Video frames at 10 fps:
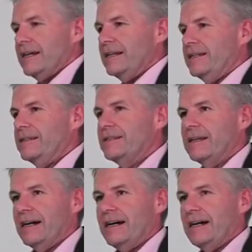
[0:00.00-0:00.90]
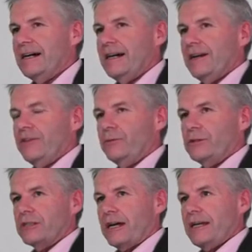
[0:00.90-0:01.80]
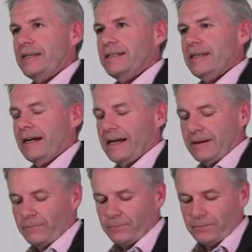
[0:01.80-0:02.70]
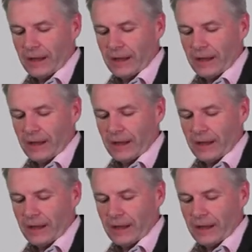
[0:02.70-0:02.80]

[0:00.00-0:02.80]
is uh, there was a, um,